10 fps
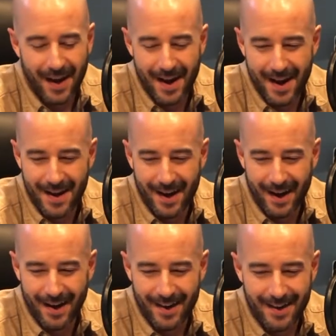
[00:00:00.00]
And
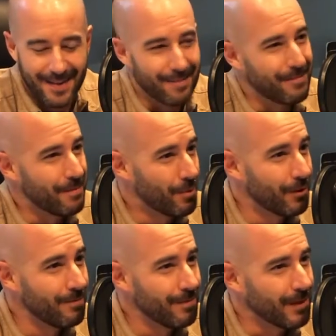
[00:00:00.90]
they
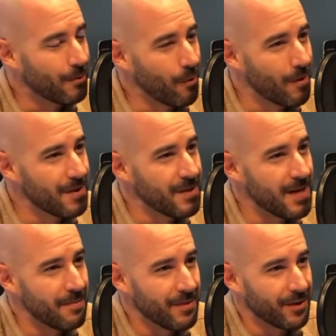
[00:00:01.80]
pull him, they quarantine
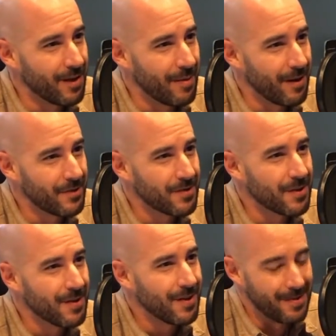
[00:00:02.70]
him in the clubhouse,
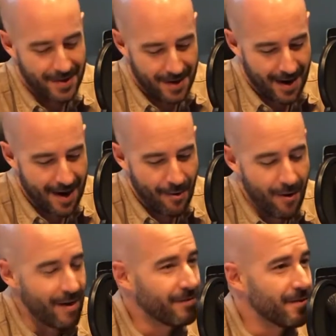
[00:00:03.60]
and then an hour
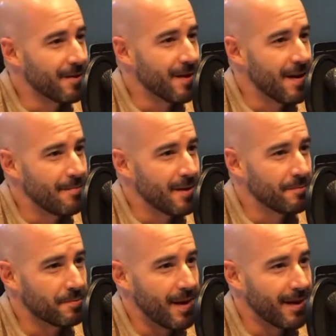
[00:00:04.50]
after the game, he
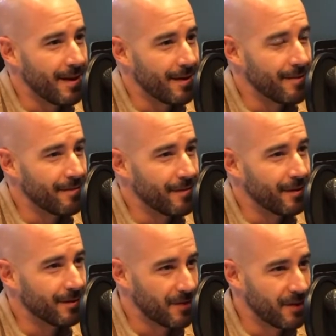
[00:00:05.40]
comes back out on the
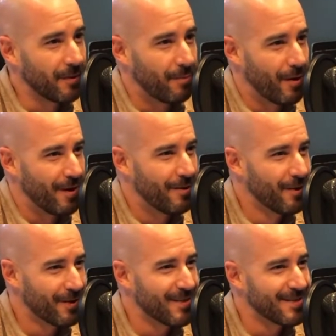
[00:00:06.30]
field to celebrate
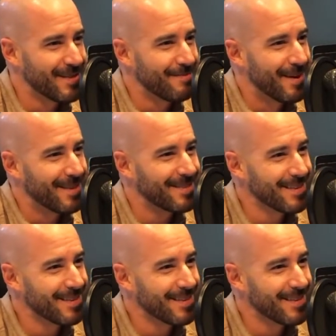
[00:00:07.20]
with his teammates.